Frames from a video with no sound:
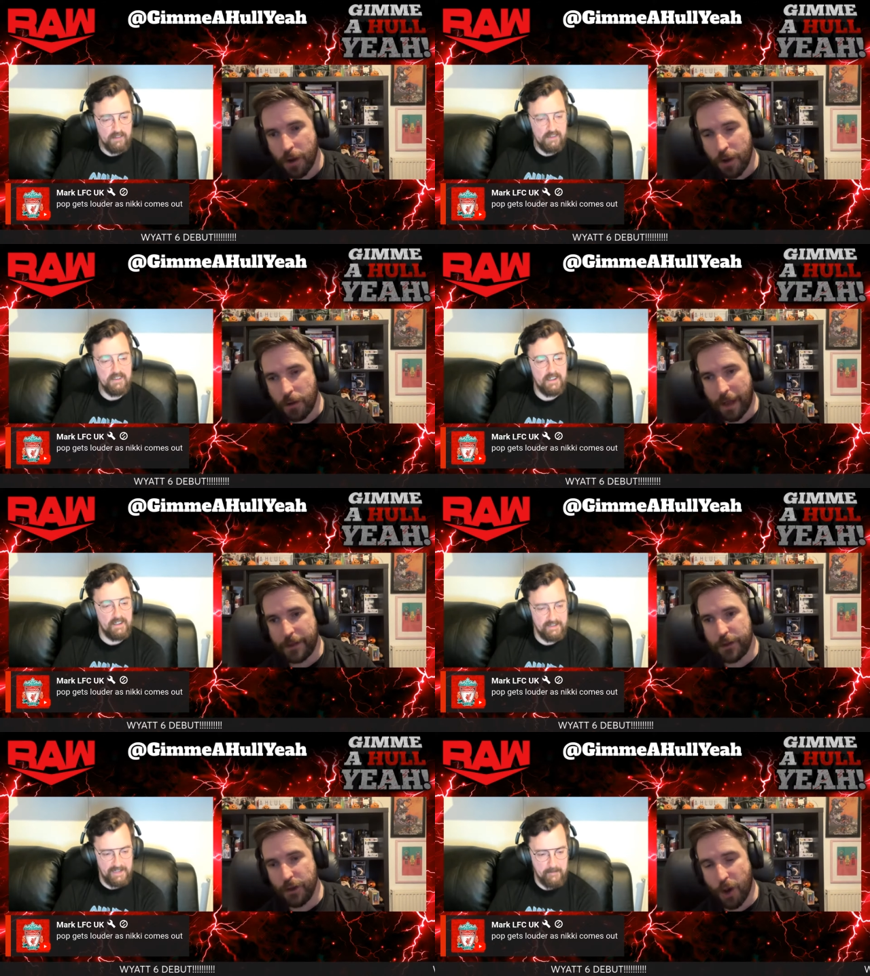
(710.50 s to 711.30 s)

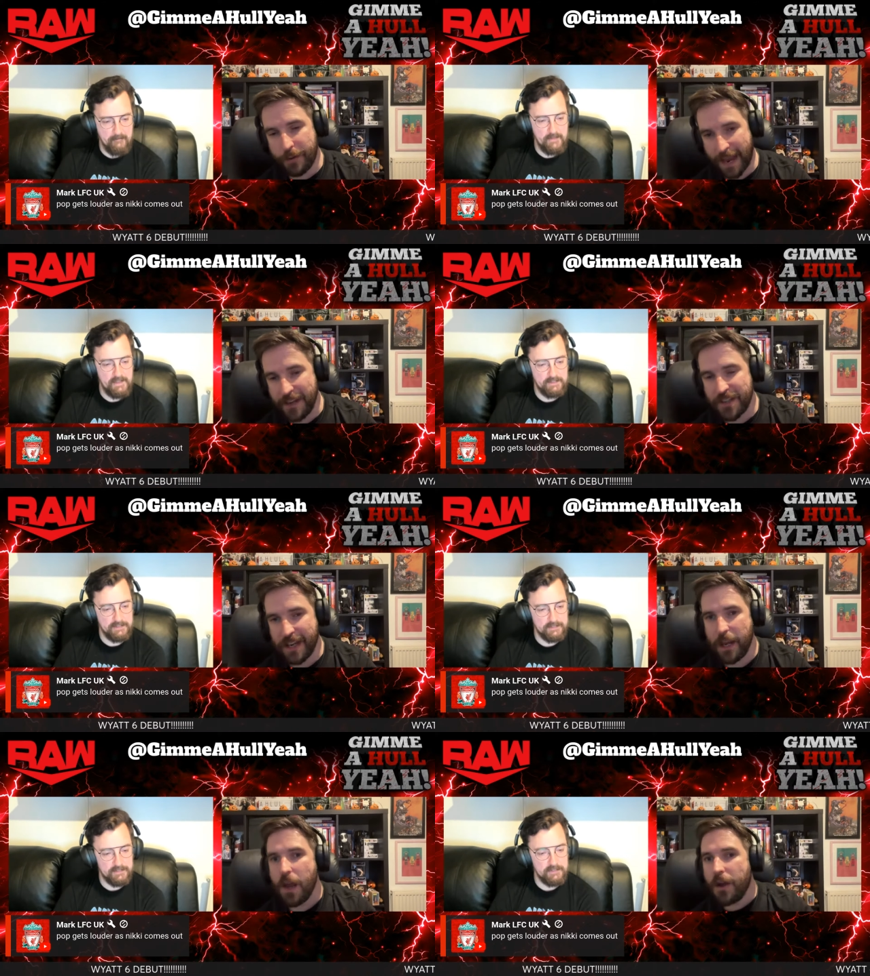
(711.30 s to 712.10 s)
Speaker 1: Like, yeah. you know,
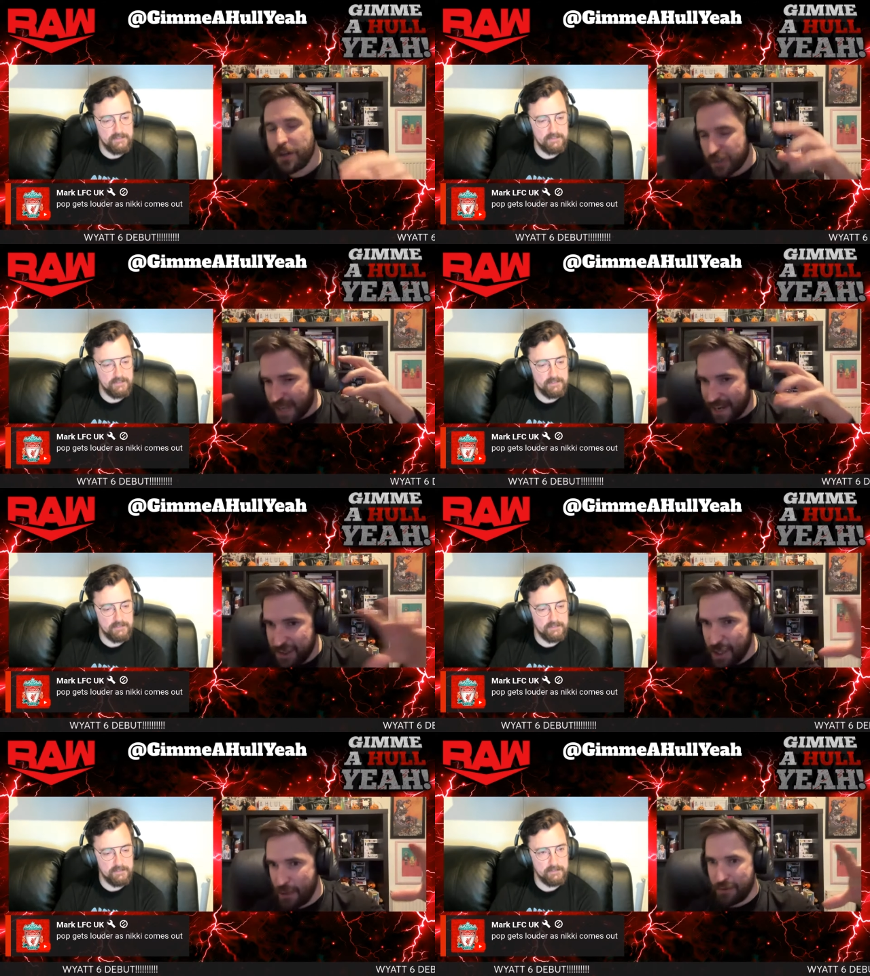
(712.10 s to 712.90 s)
Gacy because
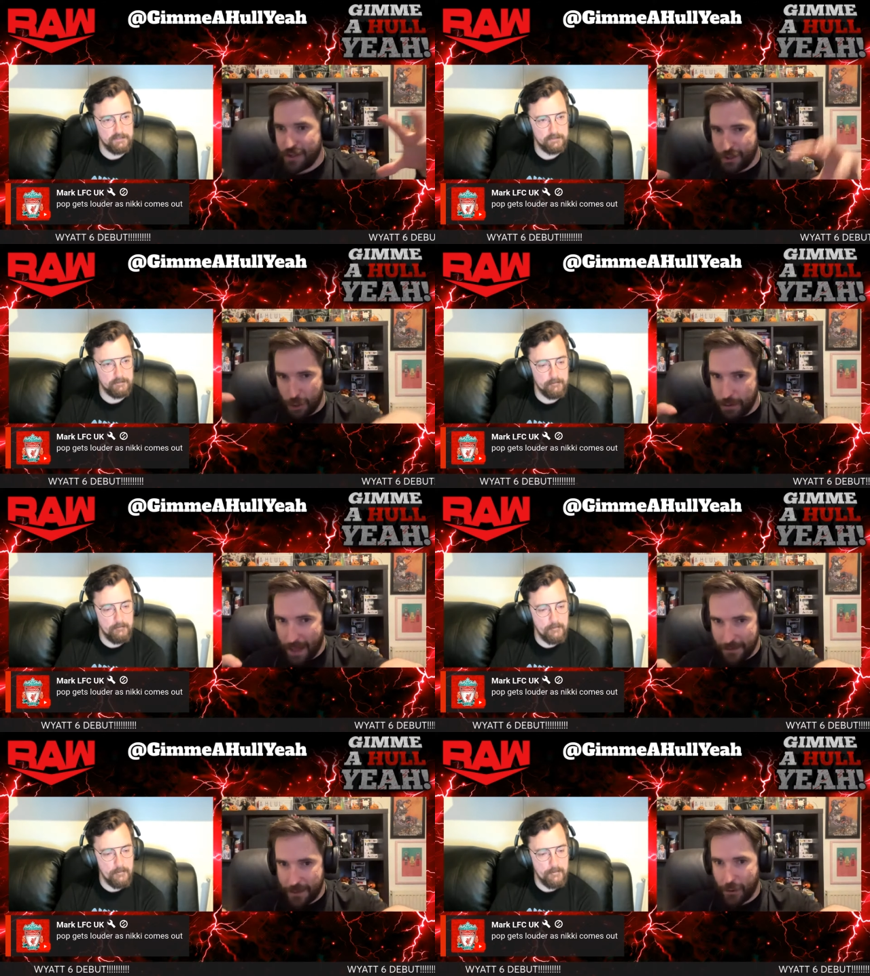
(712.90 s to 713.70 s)
Gacy used to do
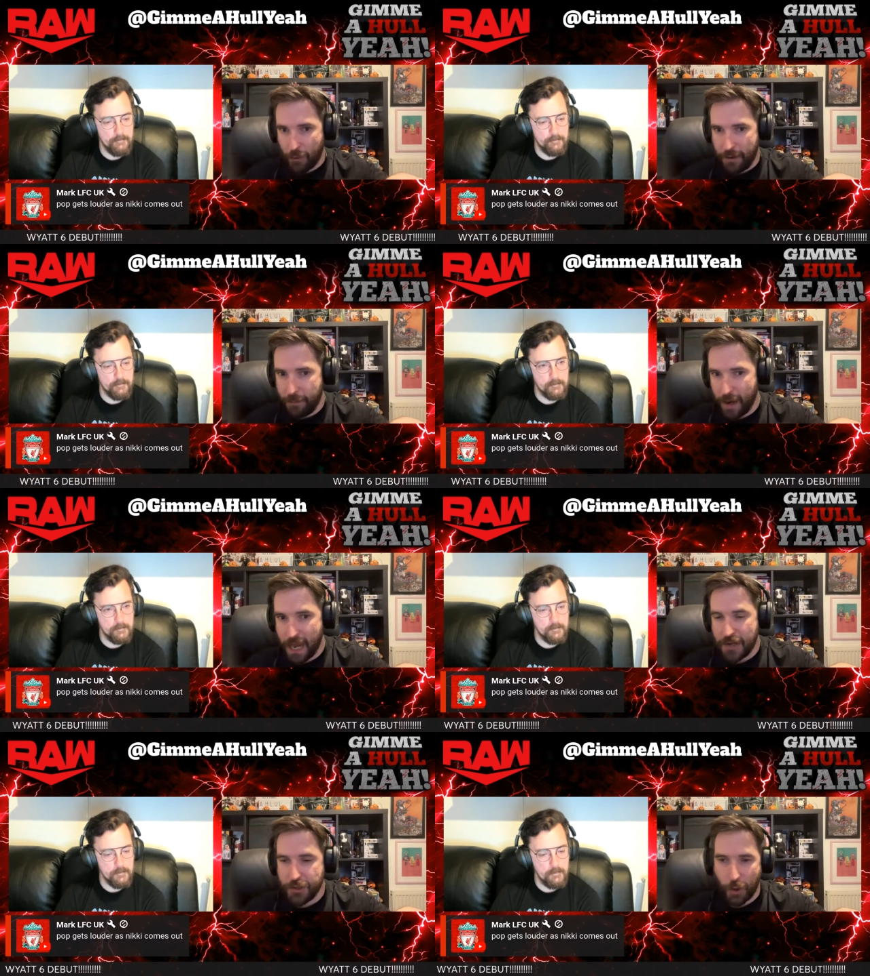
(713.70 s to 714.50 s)
that thing where he
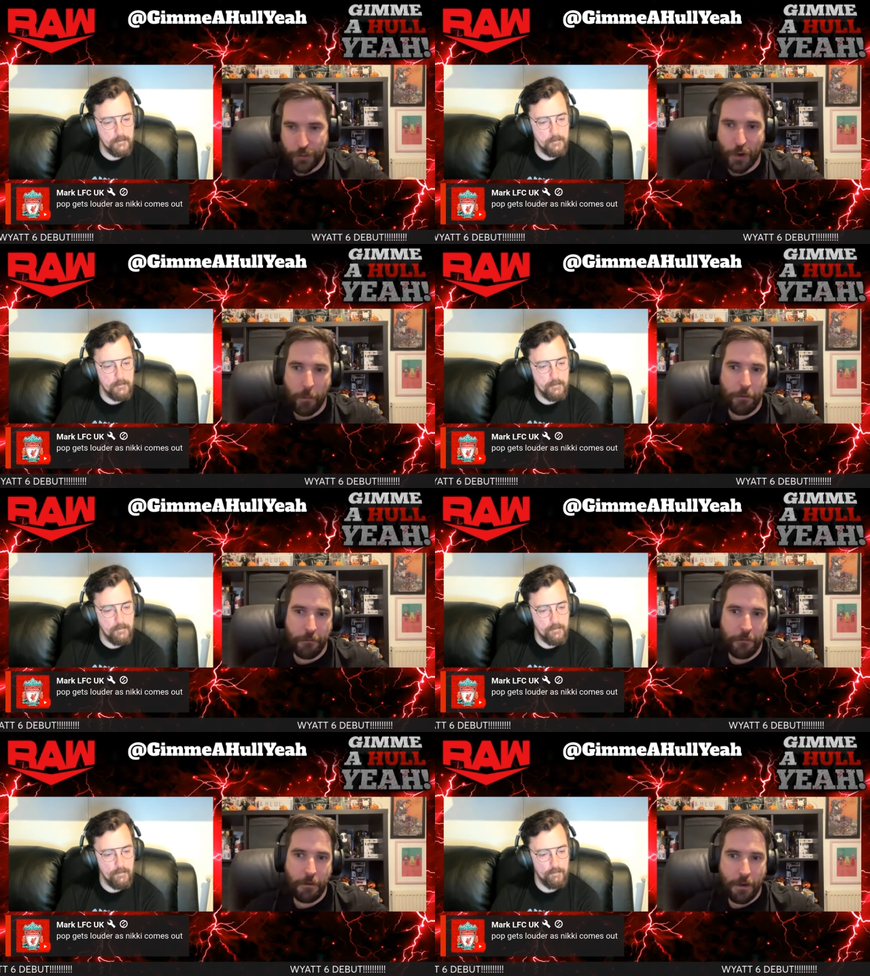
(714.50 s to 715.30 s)
perched on top
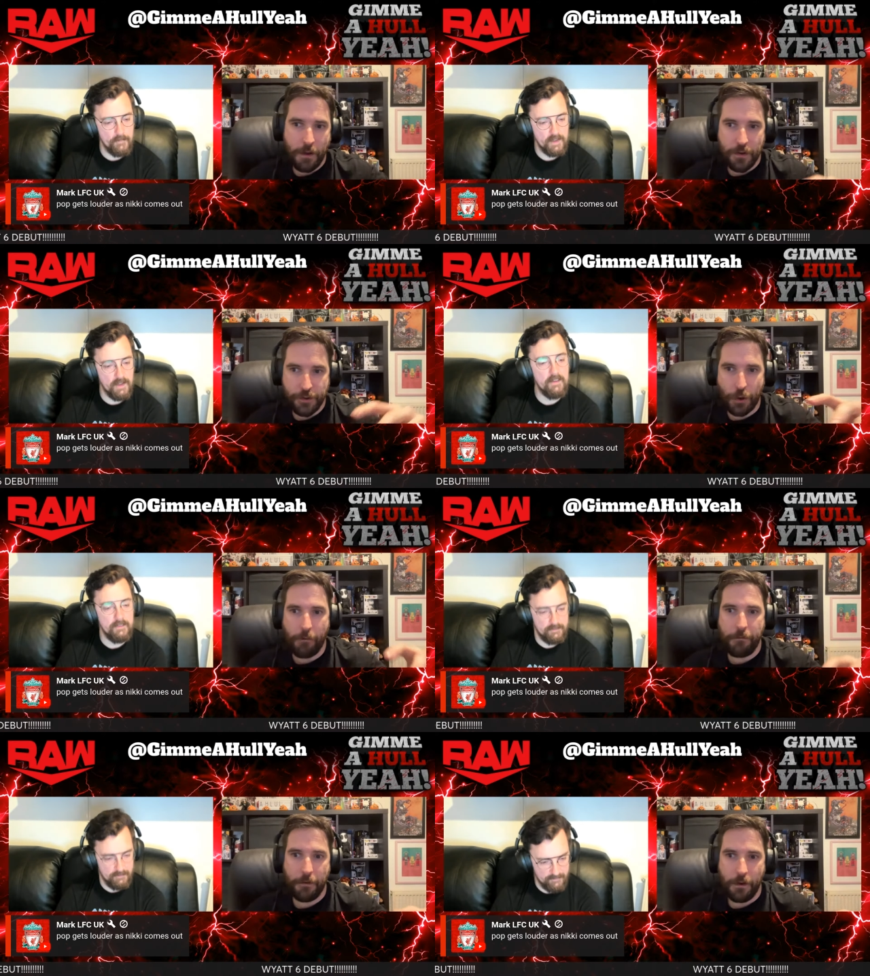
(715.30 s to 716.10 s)
of
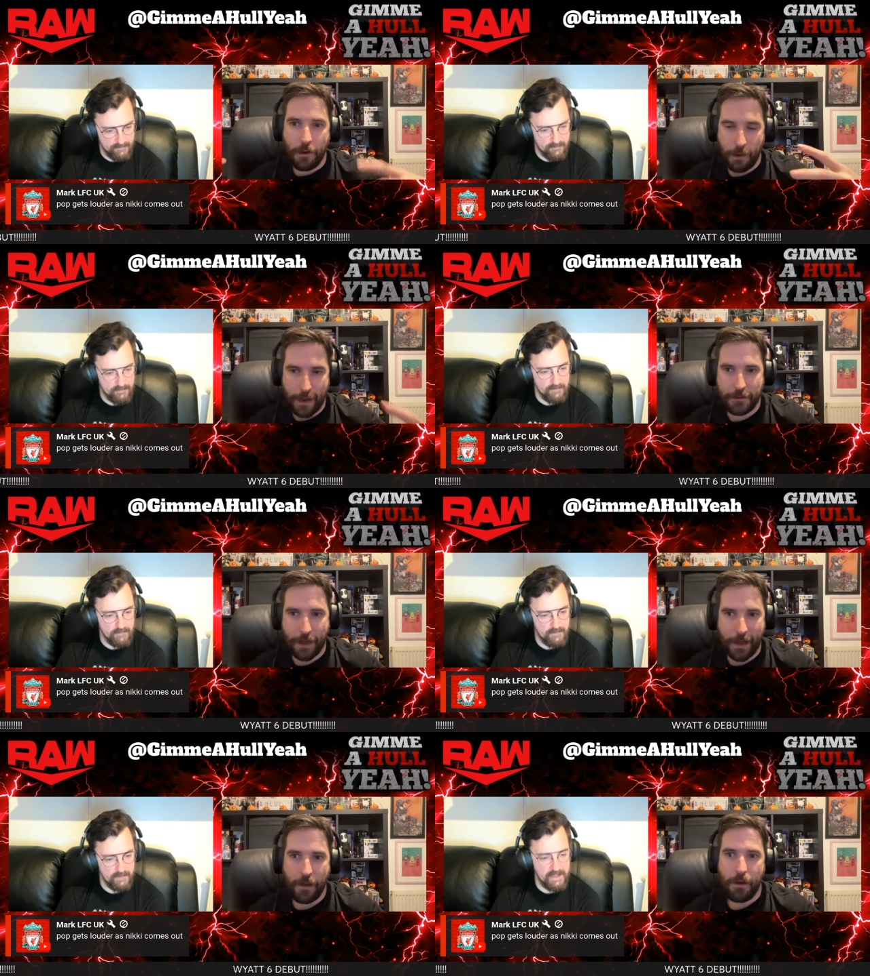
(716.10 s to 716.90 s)
stuff like
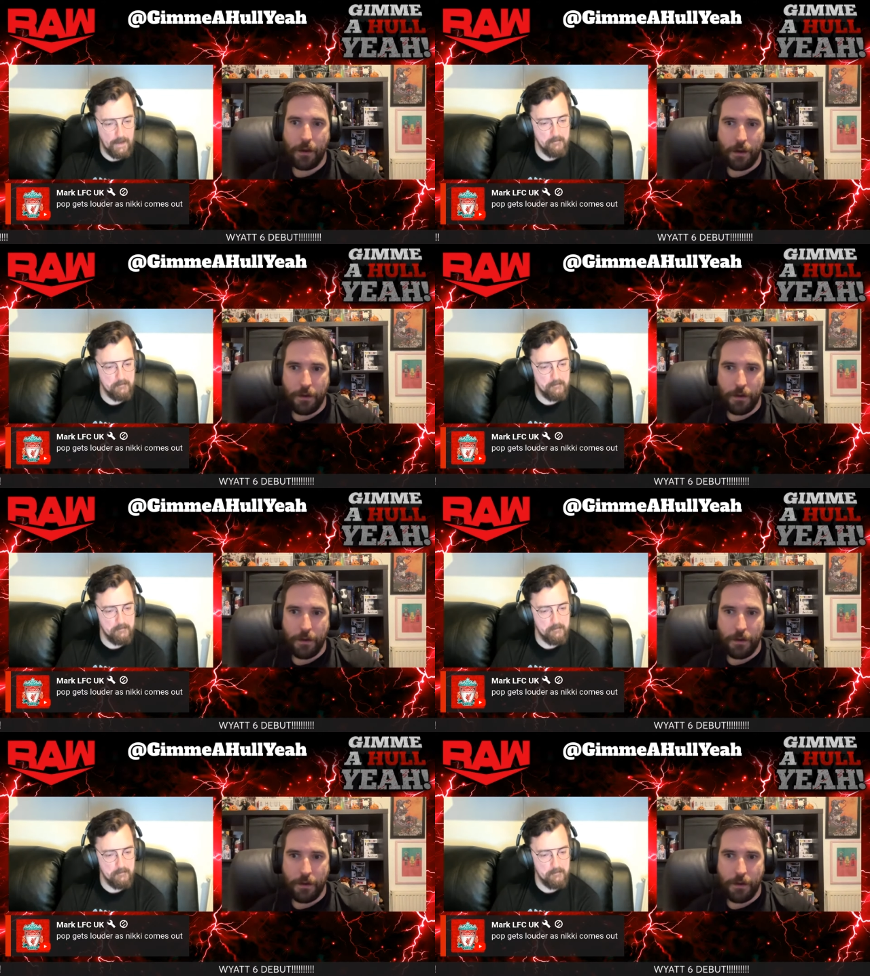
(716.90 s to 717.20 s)
that. Yeah.